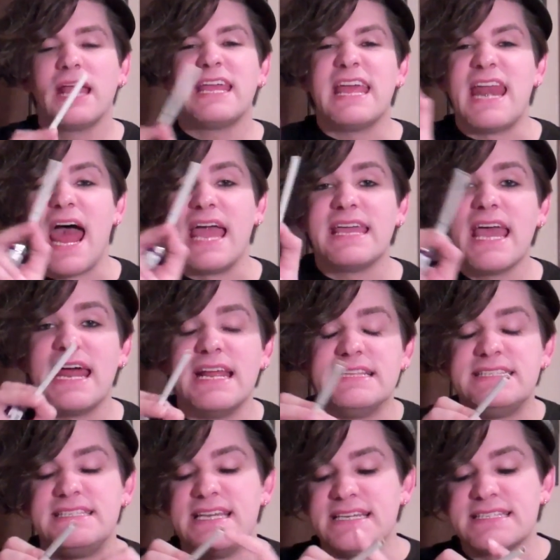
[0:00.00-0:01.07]
Can I get a
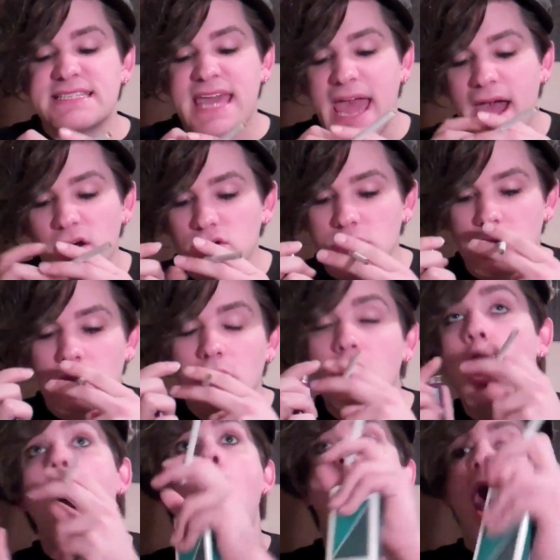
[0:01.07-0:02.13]
discount?
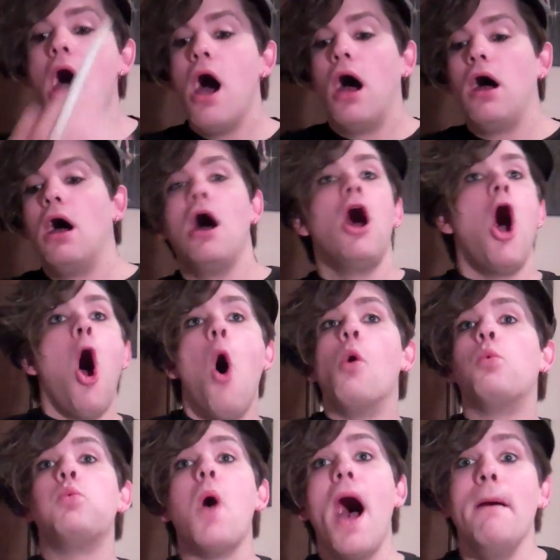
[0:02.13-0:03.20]

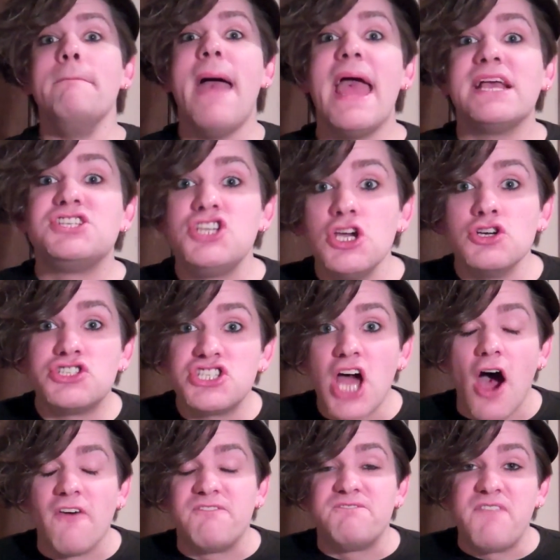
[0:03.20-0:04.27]
What makes you
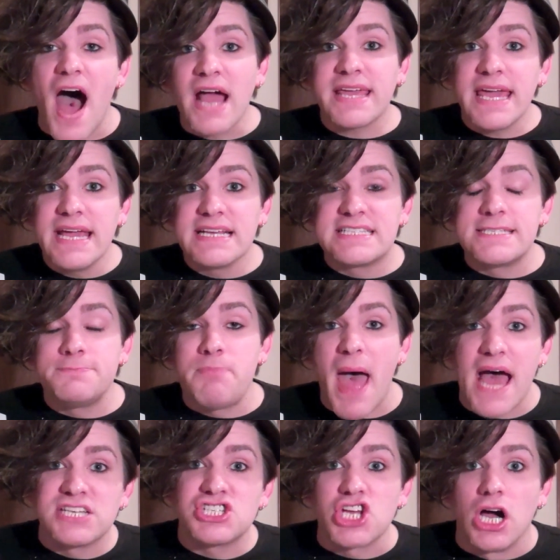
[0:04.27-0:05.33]
so fucking
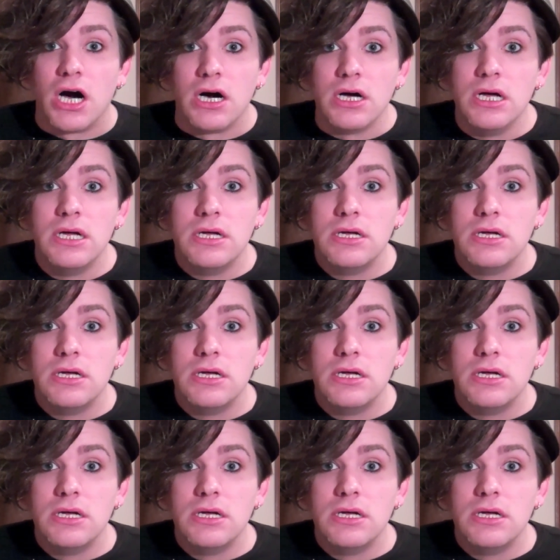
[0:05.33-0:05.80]
special?